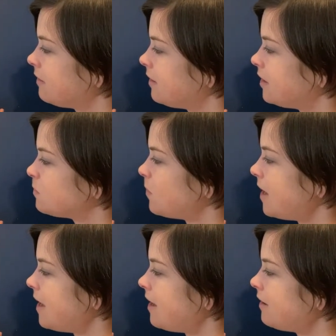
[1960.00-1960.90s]
It's
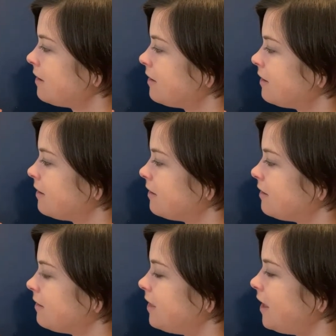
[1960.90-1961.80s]
where
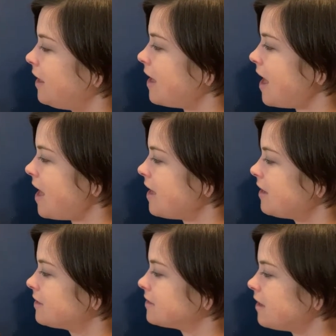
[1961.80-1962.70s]
the
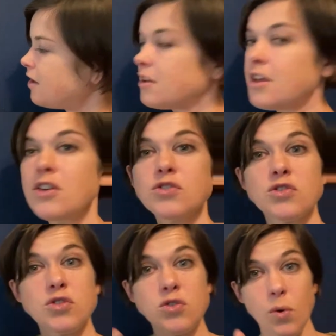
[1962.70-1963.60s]
eggs are
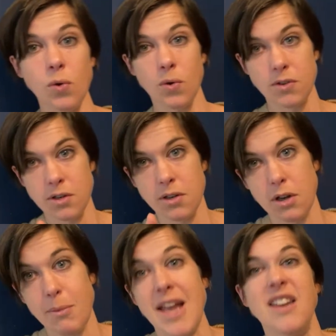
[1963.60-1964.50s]
stored,
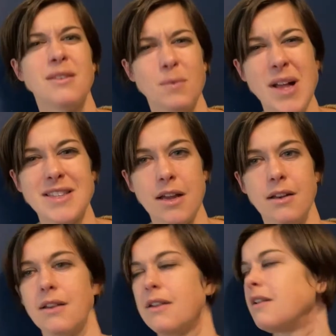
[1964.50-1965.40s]
not made. Well done.
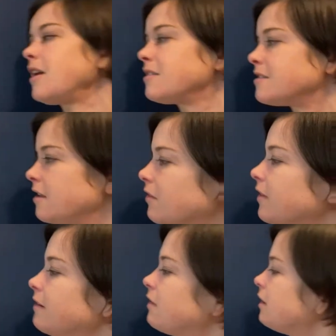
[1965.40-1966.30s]
I could tell you got
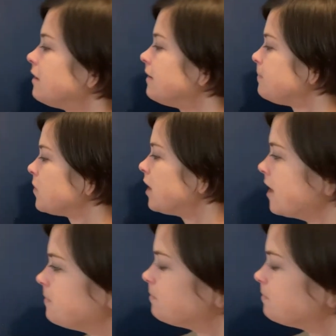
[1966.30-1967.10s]
that right. Okay,